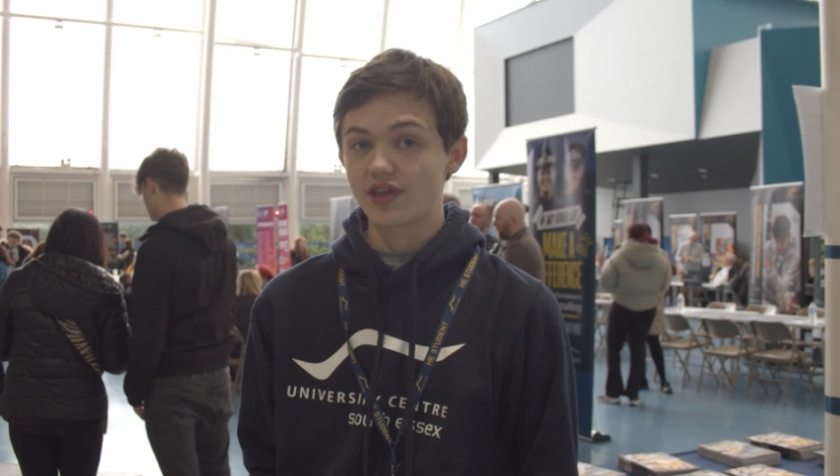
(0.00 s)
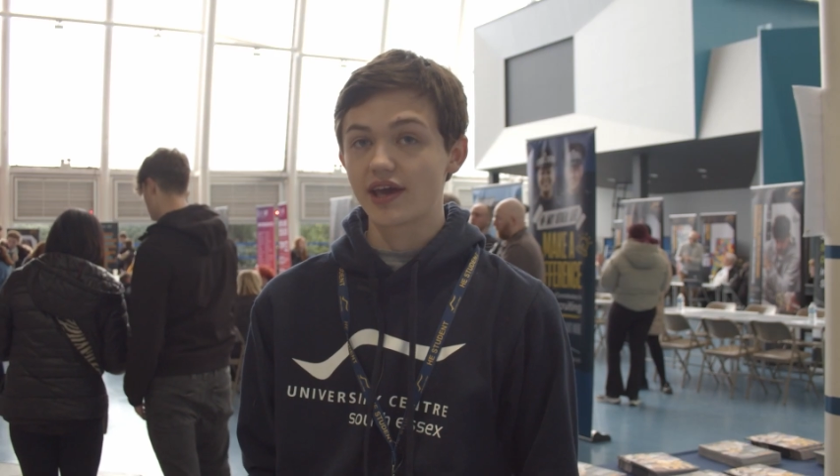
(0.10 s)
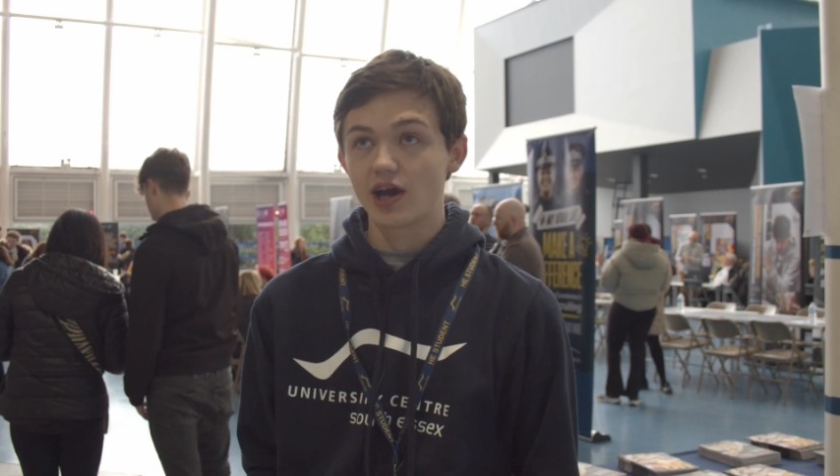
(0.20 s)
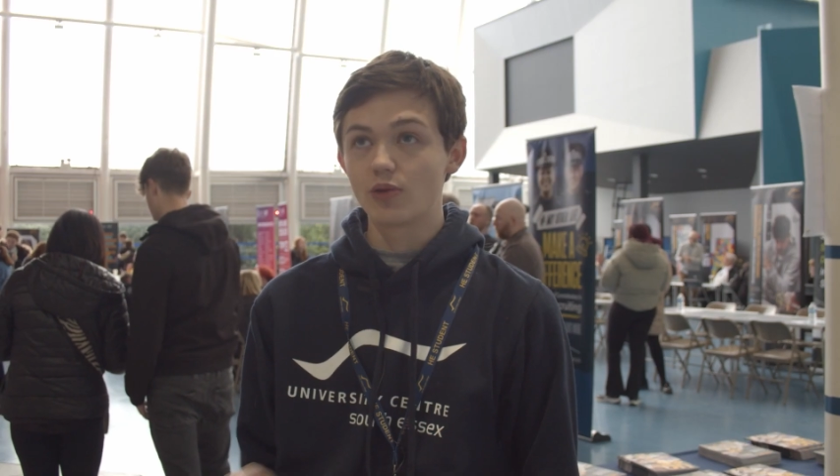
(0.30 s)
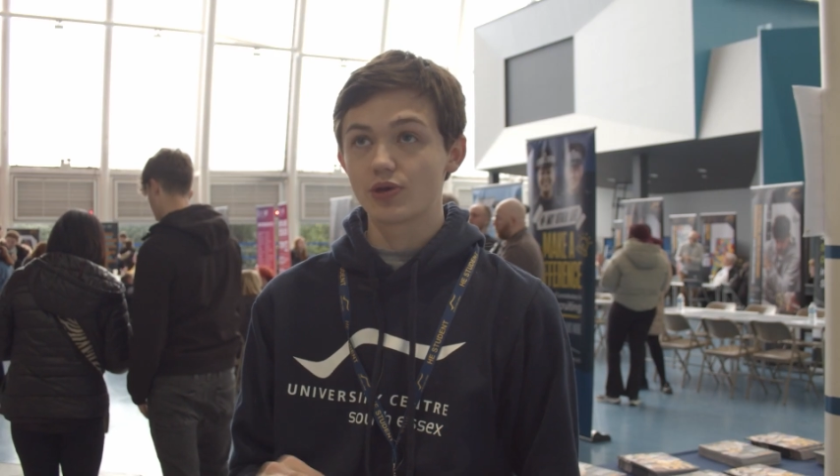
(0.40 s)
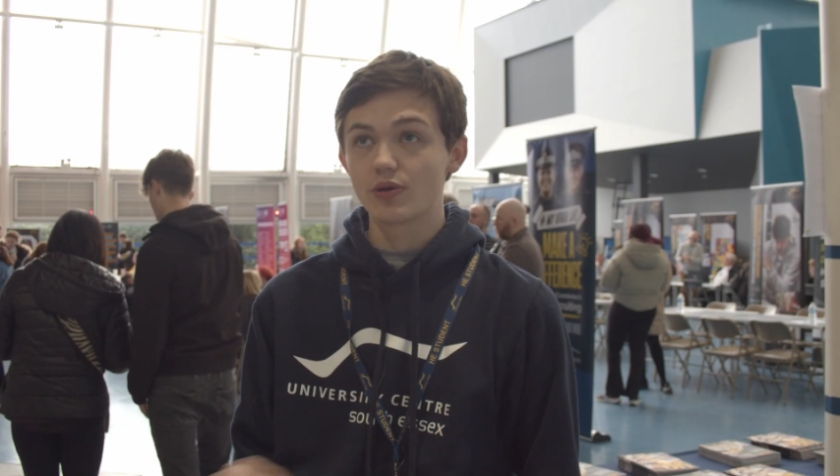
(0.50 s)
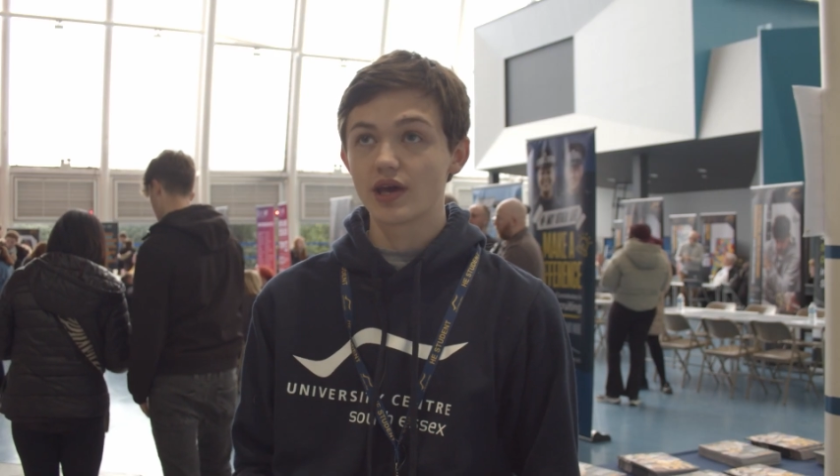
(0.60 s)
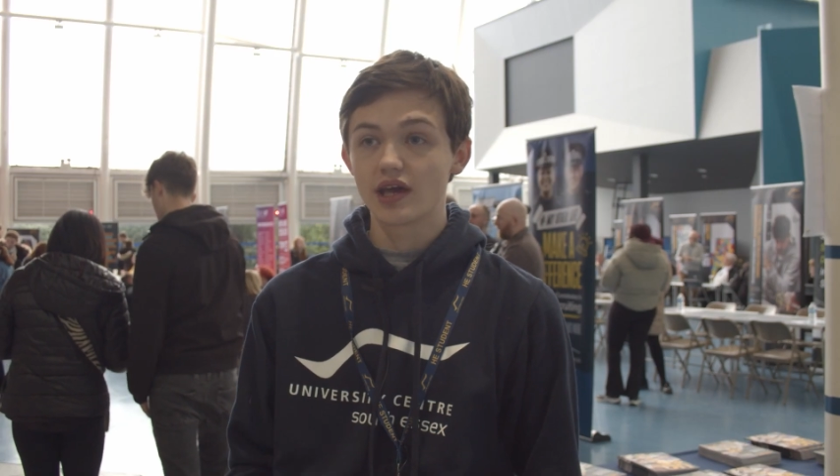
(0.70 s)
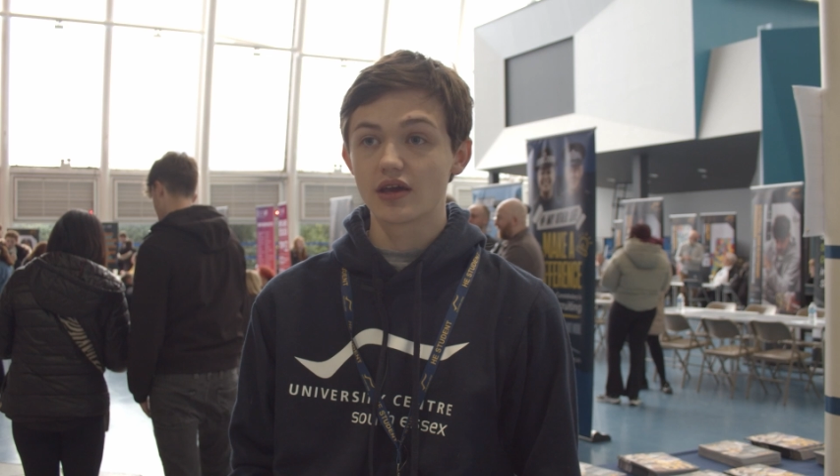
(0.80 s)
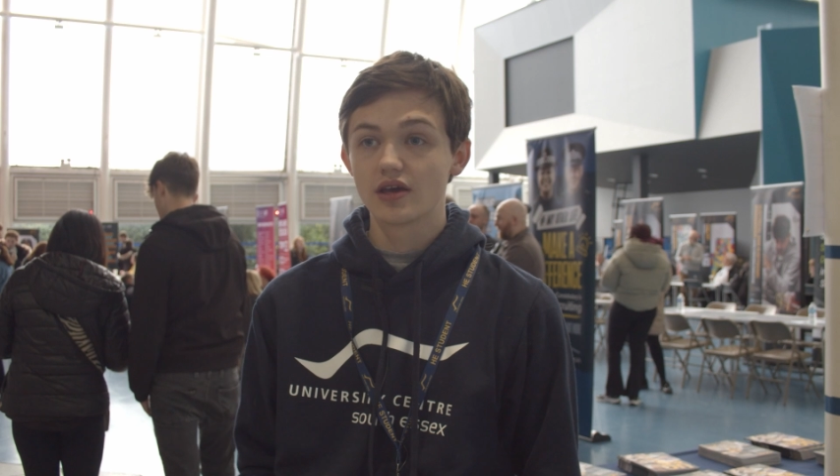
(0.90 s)
they help you
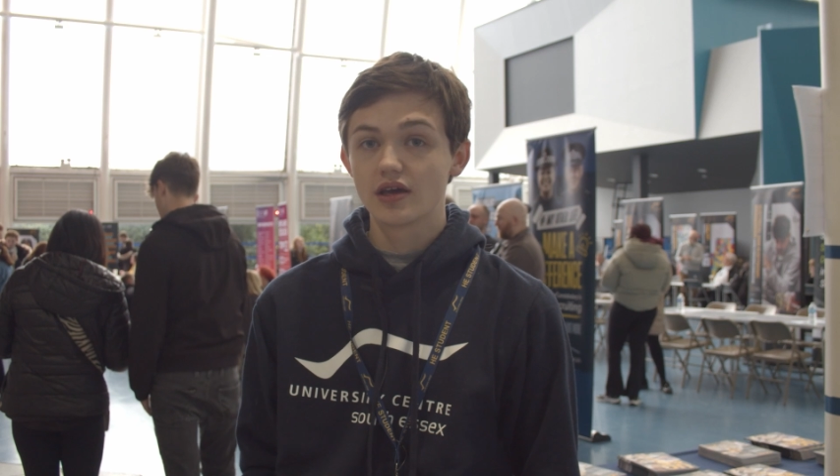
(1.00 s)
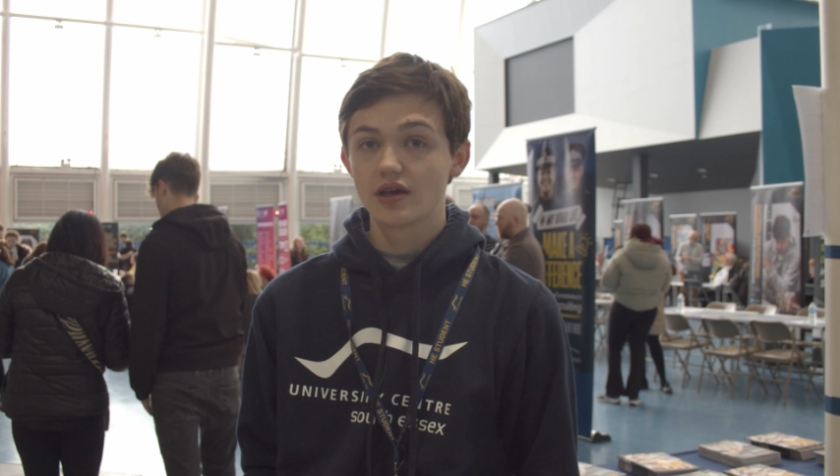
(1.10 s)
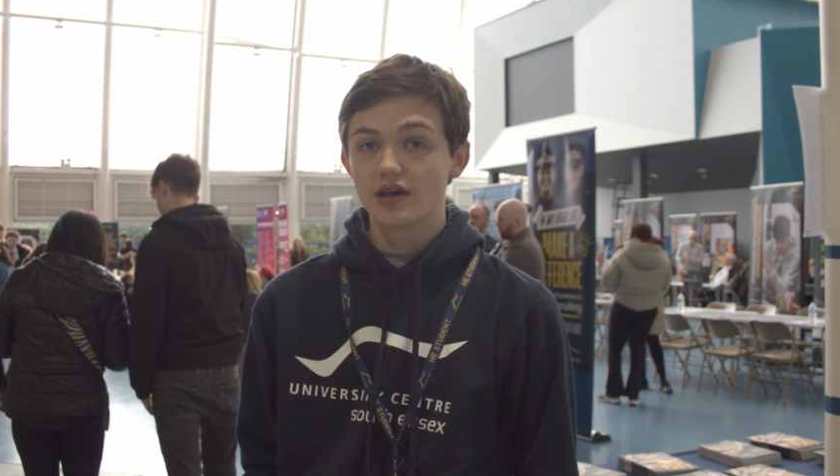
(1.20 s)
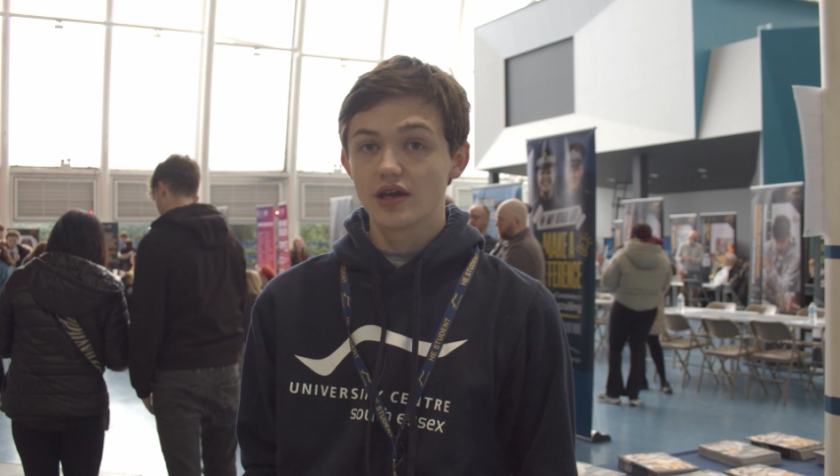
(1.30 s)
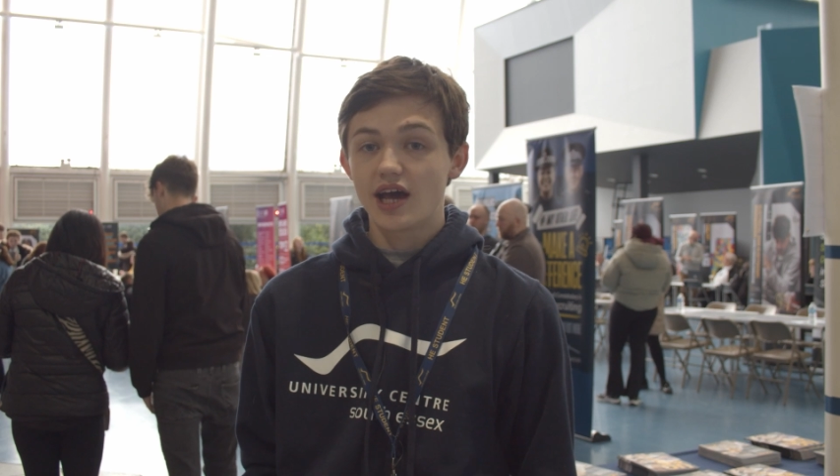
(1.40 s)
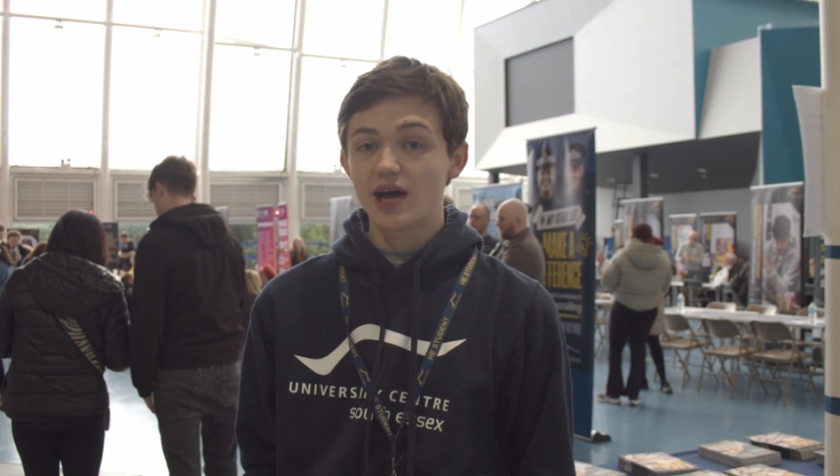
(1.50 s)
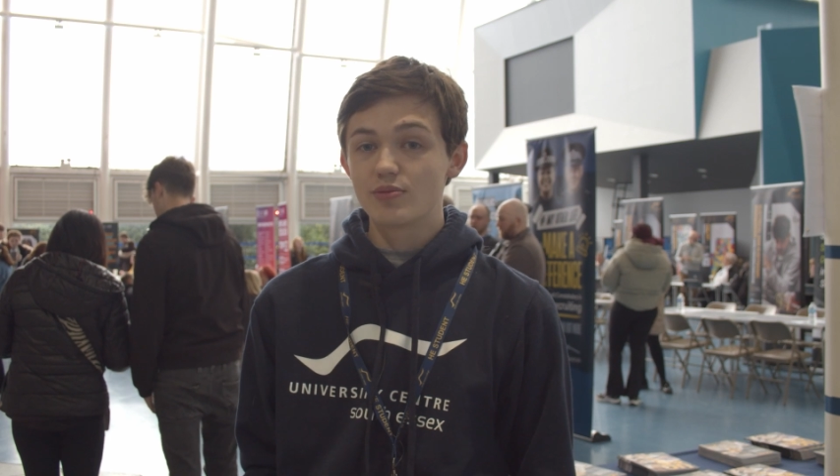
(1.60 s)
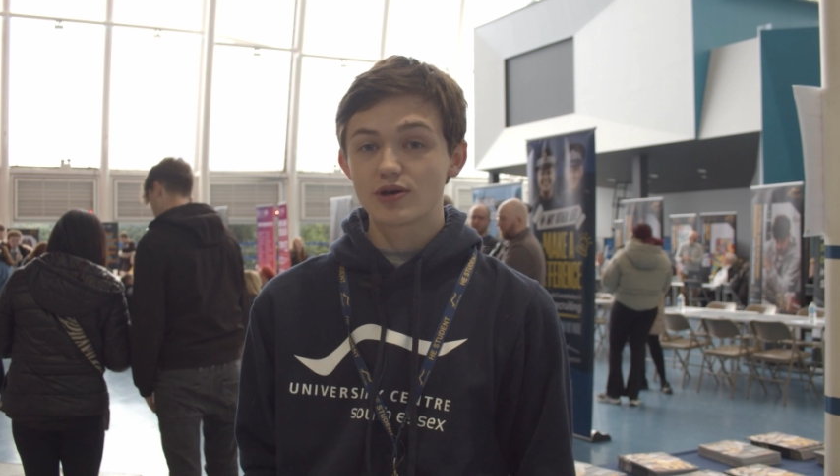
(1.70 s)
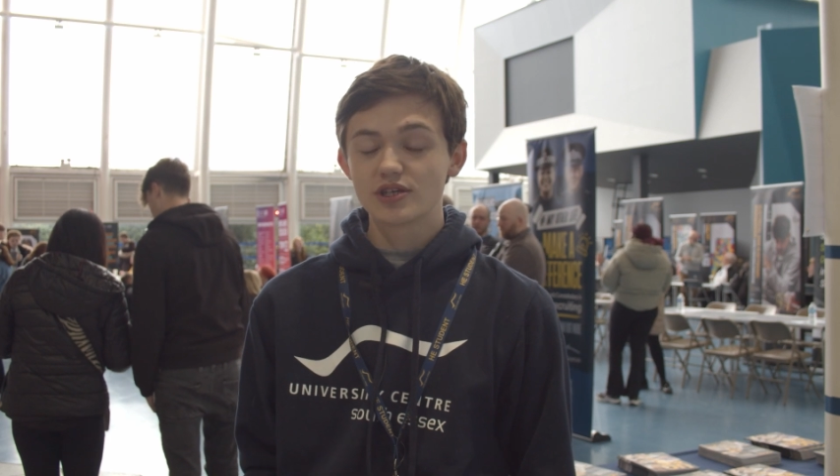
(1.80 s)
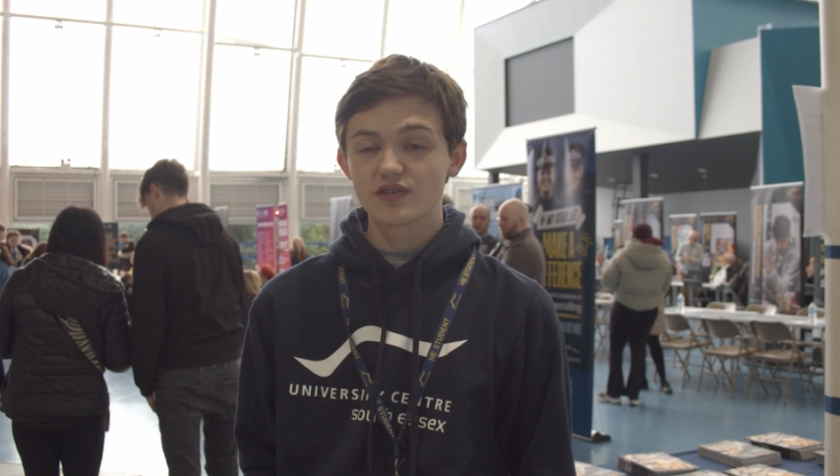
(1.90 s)
here. And
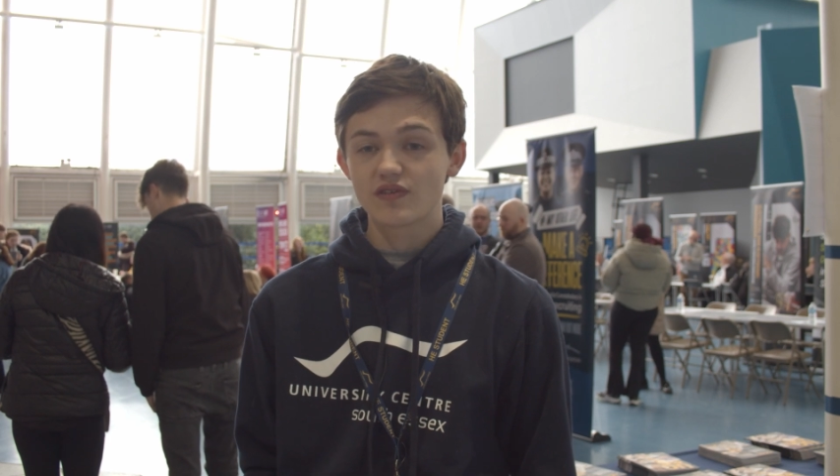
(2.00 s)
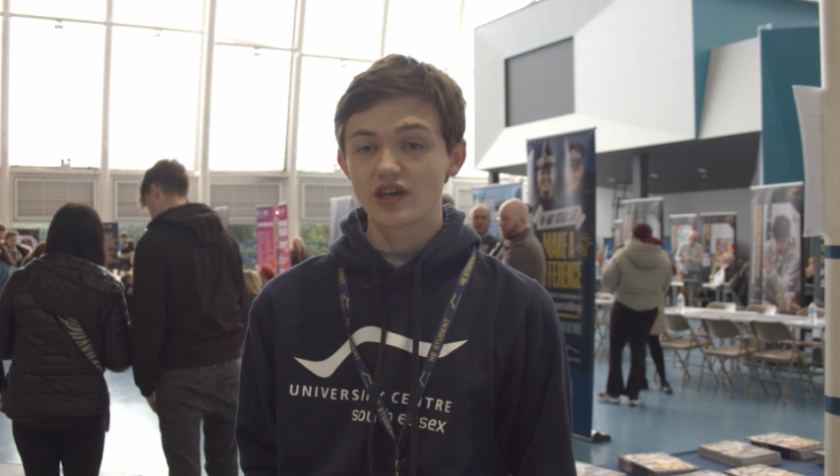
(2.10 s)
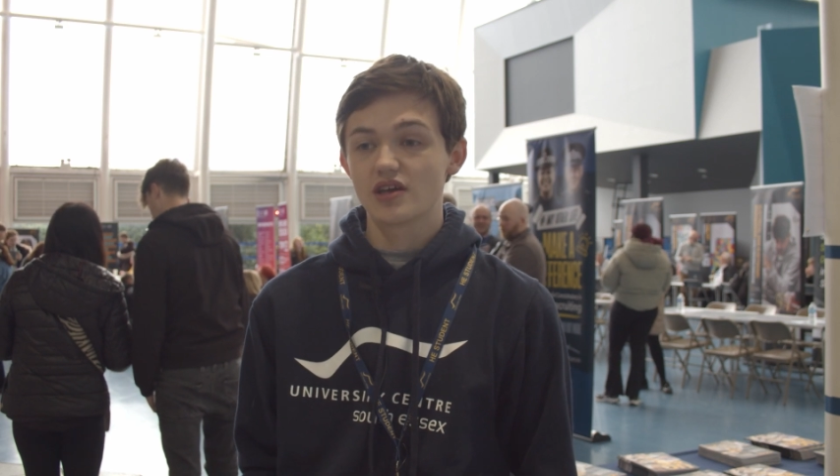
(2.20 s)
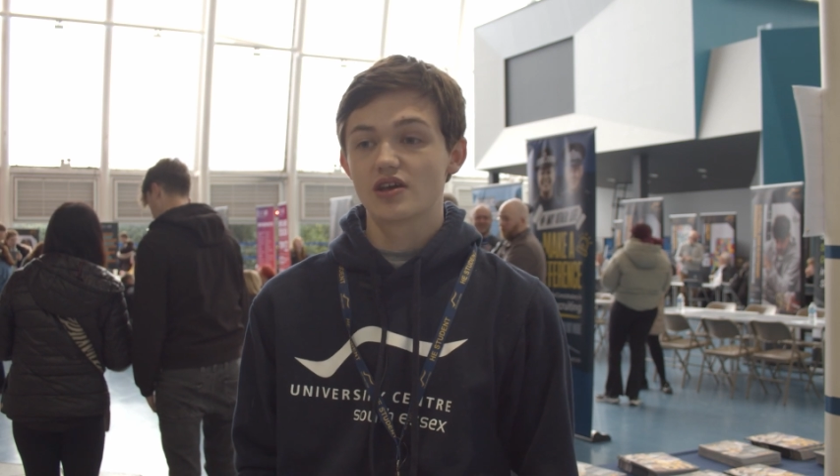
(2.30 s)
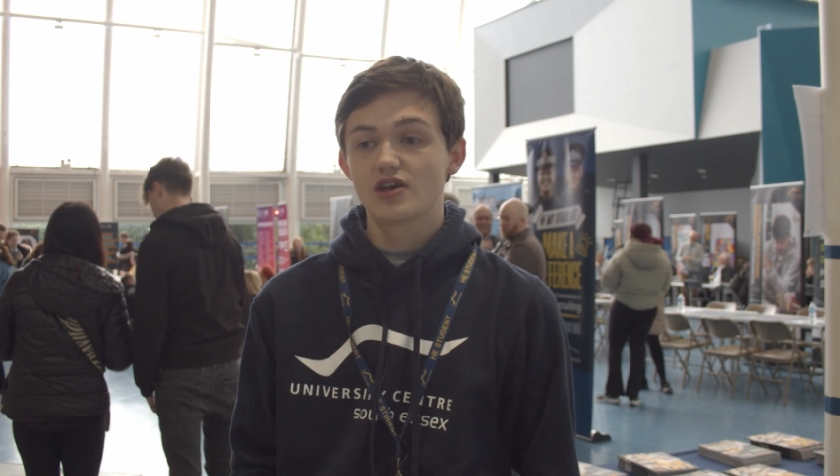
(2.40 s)
because of it,